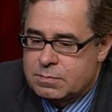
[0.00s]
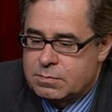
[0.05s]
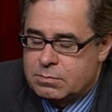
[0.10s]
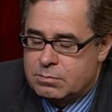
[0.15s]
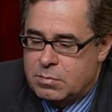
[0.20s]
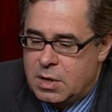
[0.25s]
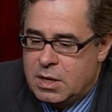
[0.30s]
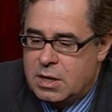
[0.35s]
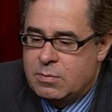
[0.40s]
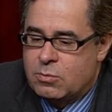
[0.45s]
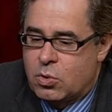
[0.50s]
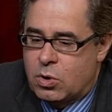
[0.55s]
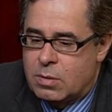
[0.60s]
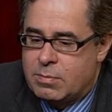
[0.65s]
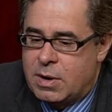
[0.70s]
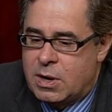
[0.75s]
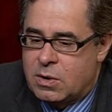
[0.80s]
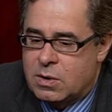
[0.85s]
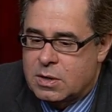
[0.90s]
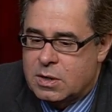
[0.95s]
many more
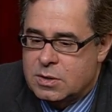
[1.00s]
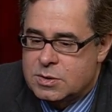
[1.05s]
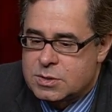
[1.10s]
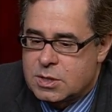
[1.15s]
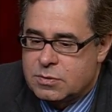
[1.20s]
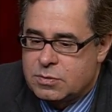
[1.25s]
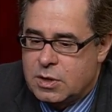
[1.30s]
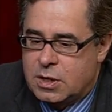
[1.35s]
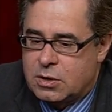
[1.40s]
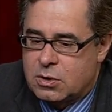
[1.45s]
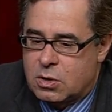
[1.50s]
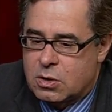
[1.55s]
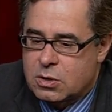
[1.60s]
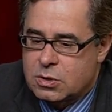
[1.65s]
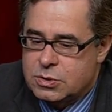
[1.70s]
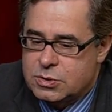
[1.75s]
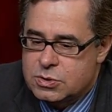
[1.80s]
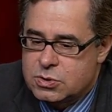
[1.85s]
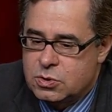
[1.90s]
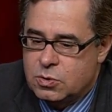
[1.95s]
Americans, I think, are
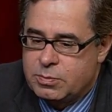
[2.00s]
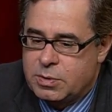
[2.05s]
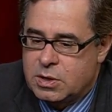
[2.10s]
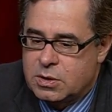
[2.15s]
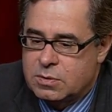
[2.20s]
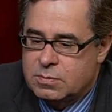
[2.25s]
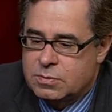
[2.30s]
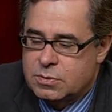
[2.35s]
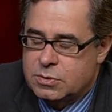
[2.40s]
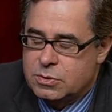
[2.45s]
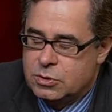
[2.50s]
consuming